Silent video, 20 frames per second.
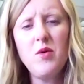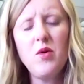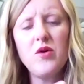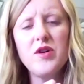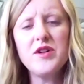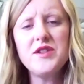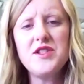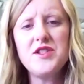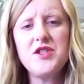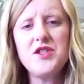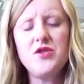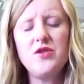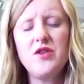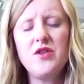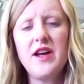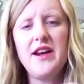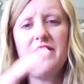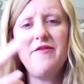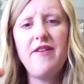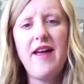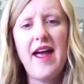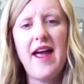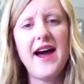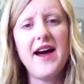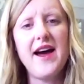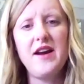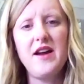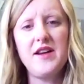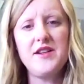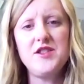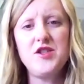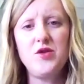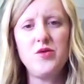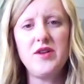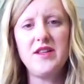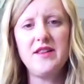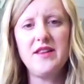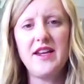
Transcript: or did you kind of add on to it?